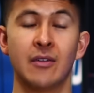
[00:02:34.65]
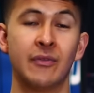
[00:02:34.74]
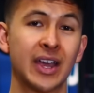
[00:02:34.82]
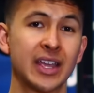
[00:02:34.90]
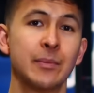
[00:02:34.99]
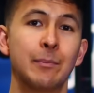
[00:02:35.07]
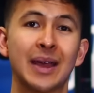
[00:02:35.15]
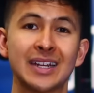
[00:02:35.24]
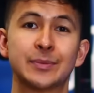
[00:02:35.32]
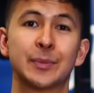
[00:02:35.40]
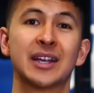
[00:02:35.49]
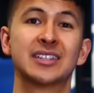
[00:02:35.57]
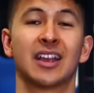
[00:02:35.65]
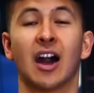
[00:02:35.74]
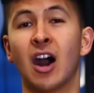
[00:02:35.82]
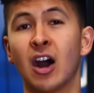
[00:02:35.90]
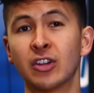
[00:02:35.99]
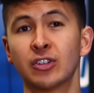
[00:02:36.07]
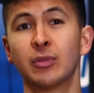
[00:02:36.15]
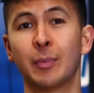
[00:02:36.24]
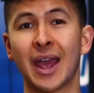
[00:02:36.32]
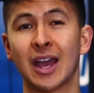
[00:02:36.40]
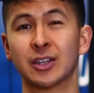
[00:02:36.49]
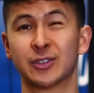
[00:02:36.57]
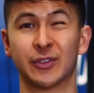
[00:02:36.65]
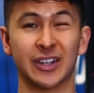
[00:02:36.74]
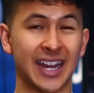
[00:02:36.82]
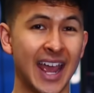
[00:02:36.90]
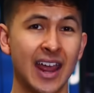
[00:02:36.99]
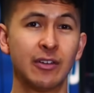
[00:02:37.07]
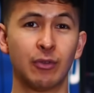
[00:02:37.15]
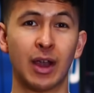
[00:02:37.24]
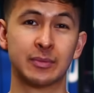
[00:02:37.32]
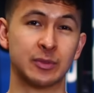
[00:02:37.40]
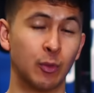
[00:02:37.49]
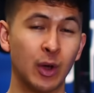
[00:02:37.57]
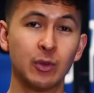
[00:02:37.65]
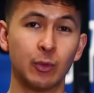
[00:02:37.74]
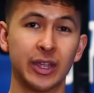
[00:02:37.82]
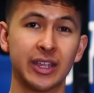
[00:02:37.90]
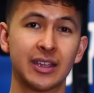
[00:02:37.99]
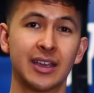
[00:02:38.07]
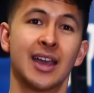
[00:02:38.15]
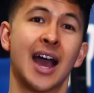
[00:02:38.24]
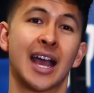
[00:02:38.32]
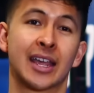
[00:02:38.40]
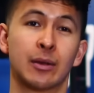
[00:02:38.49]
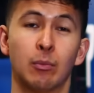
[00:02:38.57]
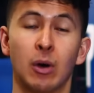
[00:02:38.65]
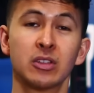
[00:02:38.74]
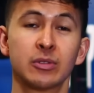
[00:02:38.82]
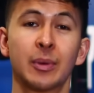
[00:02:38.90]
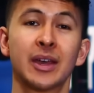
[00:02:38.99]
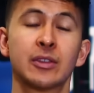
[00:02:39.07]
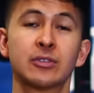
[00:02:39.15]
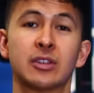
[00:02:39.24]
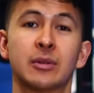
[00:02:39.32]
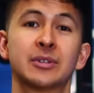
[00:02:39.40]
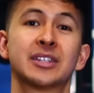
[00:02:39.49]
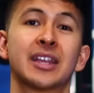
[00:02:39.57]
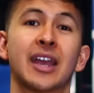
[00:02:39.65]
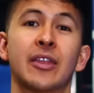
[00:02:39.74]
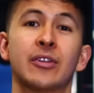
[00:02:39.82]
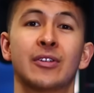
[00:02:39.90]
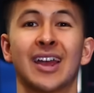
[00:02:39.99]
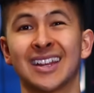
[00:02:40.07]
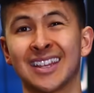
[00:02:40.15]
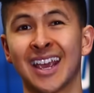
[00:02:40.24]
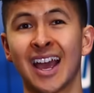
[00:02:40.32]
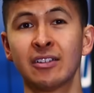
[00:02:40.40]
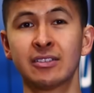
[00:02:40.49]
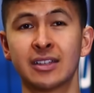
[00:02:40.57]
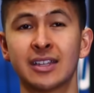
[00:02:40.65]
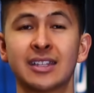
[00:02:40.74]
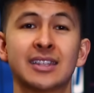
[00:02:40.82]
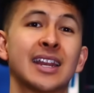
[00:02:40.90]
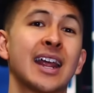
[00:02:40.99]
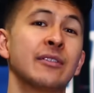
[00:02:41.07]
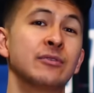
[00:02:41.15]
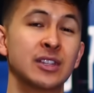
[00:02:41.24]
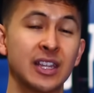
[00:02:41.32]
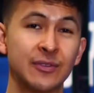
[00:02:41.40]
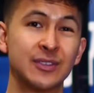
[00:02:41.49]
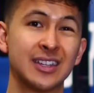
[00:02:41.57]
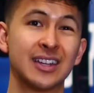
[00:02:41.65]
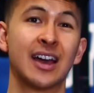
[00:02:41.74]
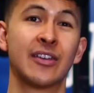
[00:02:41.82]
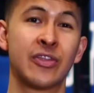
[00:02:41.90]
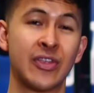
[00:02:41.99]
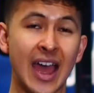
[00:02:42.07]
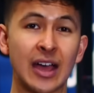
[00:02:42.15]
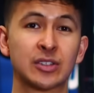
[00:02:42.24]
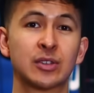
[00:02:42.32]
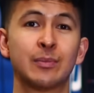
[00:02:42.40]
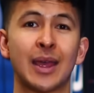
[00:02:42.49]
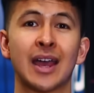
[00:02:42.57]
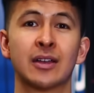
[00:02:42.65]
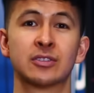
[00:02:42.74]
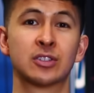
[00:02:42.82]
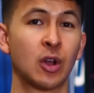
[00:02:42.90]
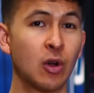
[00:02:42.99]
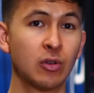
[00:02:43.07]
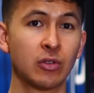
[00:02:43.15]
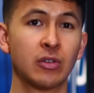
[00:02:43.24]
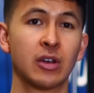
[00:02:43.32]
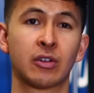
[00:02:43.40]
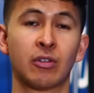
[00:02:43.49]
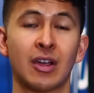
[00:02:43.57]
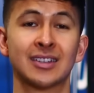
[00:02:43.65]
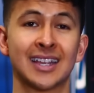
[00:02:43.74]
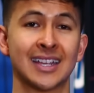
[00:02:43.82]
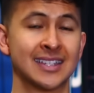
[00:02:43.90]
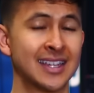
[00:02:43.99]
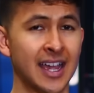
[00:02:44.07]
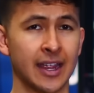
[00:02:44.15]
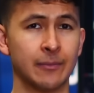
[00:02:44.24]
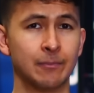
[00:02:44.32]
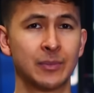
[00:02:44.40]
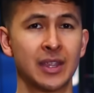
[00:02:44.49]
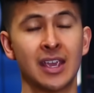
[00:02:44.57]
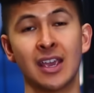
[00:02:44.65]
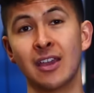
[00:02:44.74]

If I can bench press 100 pounds for 10 reps one week, I can multiply those numbers together and calculate that I've lifted a thousand pounds total across that set.